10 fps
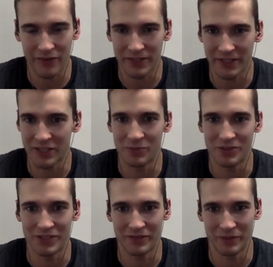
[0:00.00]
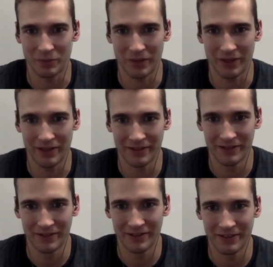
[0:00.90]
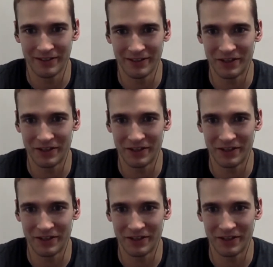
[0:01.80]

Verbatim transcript: said a specific play. Yeah.